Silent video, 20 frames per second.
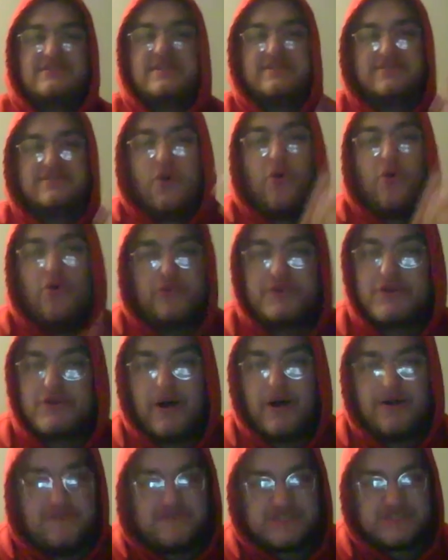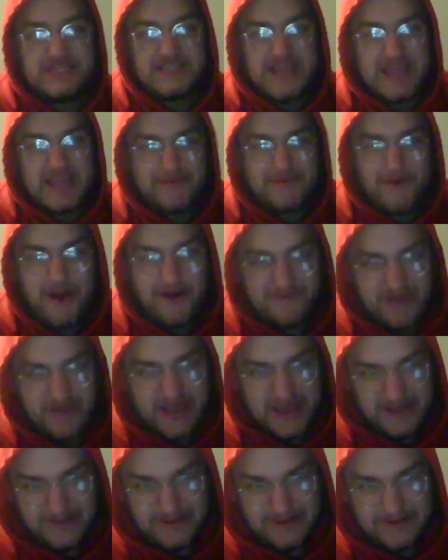Gold glove, Sedane
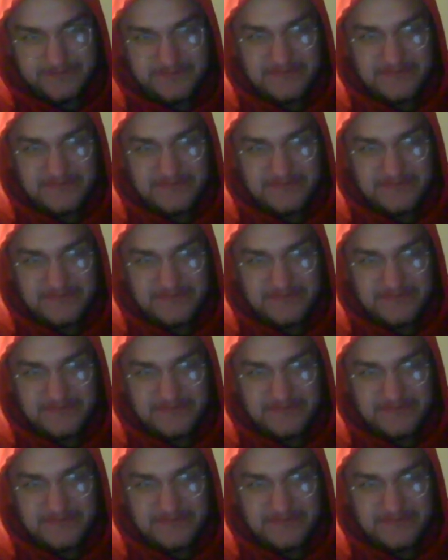Rafaela.